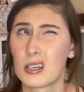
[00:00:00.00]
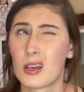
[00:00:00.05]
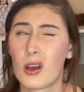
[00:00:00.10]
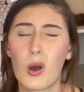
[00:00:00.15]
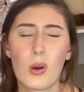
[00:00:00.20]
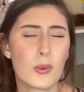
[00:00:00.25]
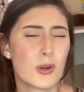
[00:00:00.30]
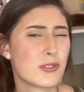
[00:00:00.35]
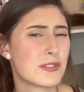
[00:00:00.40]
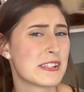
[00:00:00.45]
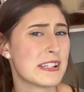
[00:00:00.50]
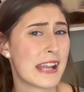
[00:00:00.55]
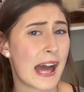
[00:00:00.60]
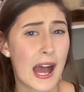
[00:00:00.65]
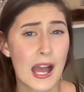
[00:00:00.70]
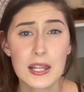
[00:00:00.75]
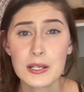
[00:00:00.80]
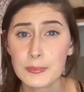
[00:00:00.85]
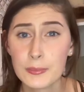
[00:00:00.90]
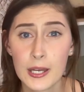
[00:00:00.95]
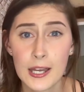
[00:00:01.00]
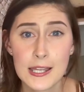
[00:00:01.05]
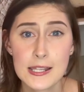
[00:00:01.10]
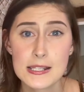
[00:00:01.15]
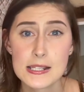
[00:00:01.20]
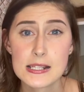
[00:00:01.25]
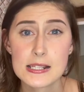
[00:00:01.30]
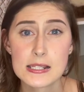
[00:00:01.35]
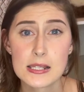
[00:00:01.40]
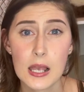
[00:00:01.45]
almost nine
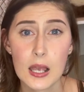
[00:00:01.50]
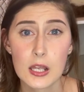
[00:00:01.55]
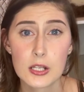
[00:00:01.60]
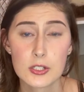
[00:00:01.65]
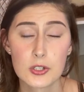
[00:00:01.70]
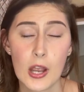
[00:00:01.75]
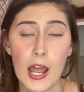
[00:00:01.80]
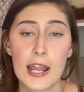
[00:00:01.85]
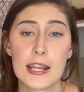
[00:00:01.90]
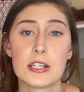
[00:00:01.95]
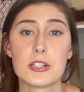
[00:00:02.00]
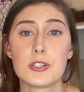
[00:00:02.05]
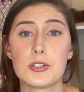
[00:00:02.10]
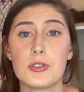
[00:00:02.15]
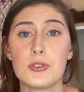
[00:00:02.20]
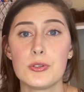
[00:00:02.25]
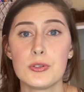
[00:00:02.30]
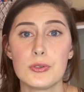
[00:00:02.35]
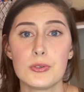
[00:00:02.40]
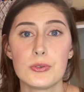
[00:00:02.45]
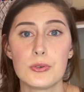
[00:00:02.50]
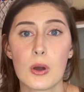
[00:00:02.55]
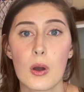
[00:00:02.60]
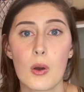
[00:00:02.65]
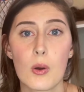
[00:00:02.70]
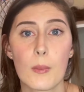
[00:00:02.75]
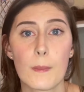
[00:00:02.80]
months trying to